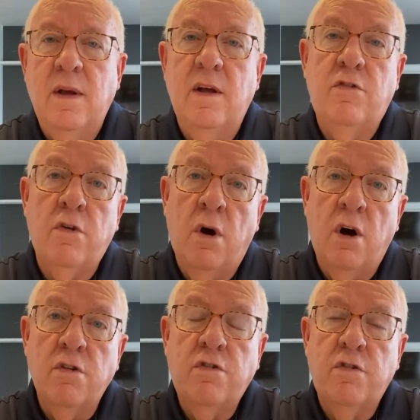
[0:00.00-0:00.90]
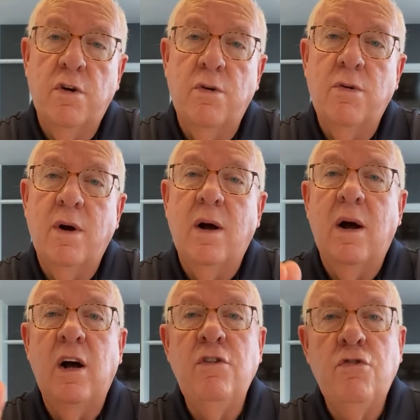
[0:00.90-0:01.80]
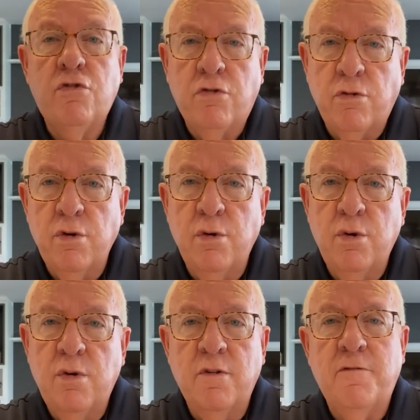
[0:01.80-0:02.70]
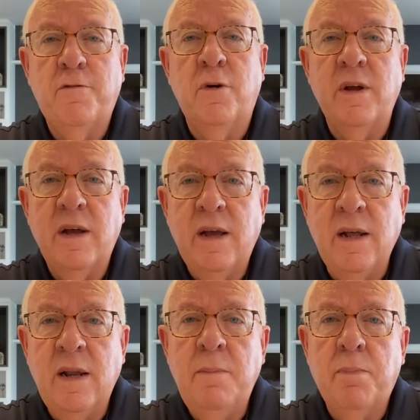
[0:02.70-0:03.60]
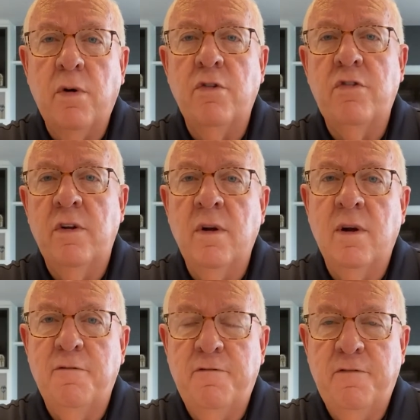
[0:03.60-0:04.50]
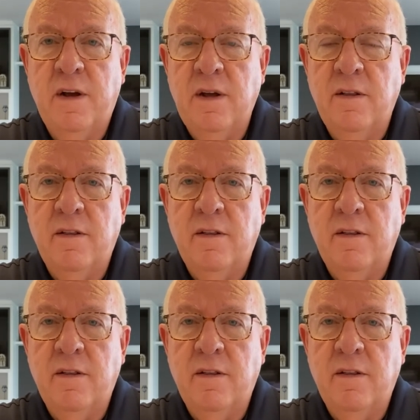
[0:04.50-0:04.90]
It's also untrue for any person of faith.